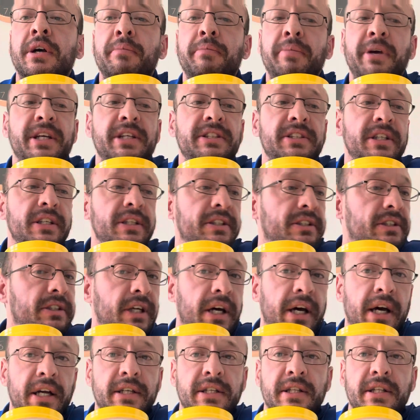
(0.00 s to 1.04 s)
basics,
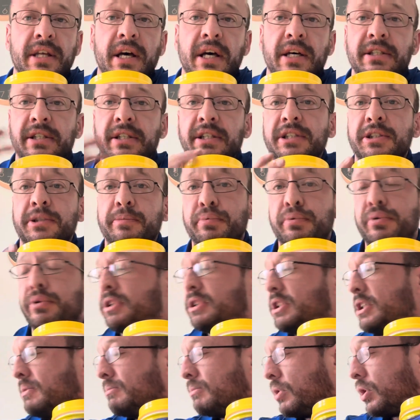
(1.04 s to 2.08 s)
and that is
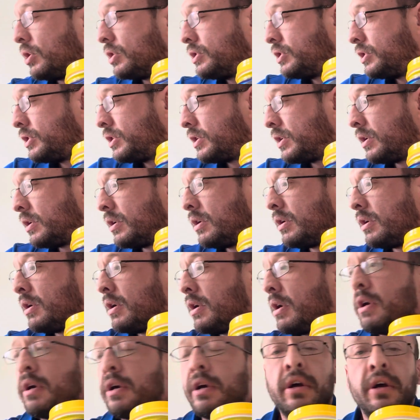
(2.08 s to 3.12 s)
pretty much
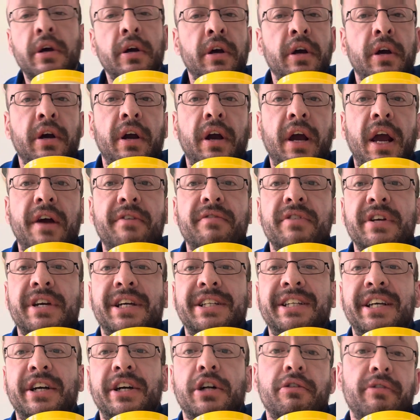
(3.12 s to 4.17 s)
everything I
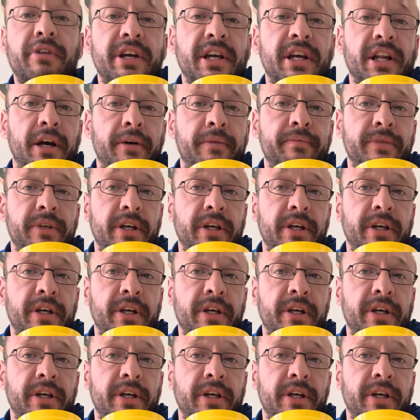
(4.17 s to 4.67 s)
take on a regular.